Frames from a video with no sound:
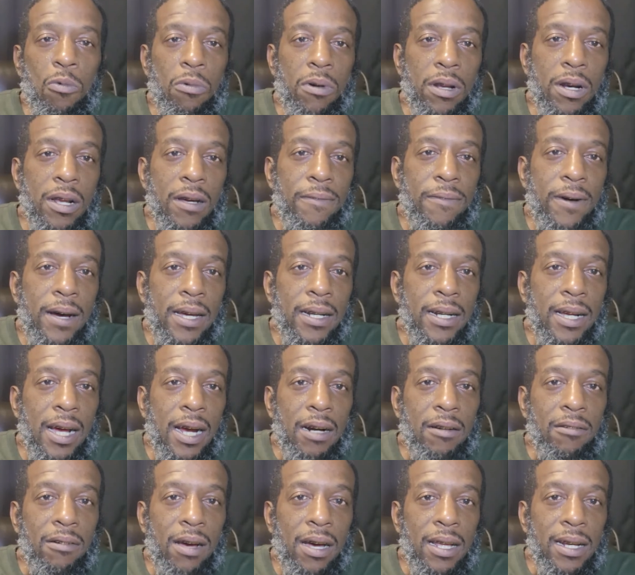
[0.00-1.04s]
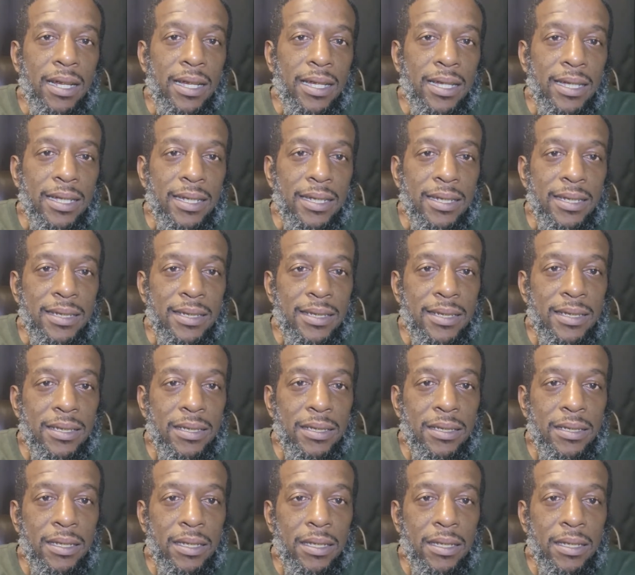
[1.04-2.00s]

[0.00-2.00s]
What I find ironic is